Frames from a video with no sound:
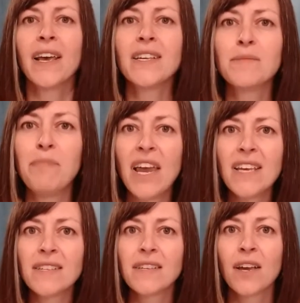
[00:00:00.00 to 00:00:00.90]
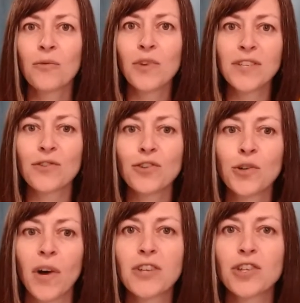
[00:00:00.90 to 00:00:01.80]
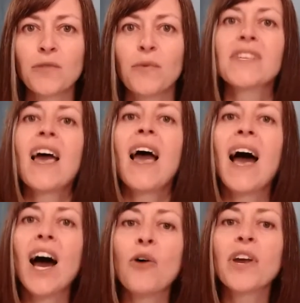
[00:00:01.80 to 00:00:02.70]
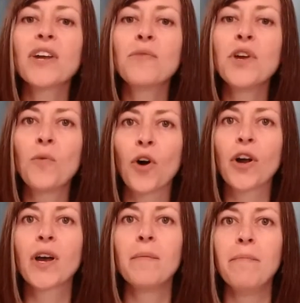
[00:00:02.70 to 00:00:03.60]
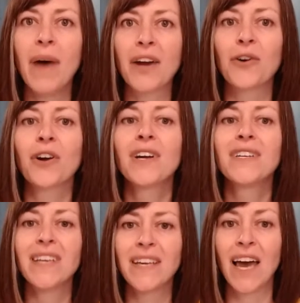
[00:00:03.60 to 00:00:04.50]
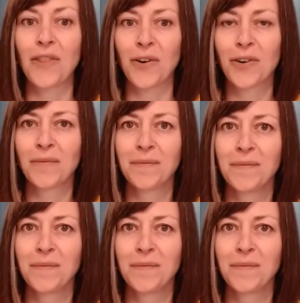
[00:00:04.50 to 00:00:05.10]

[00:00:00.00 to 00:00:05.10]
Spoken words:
His base research question was, how can we work better together?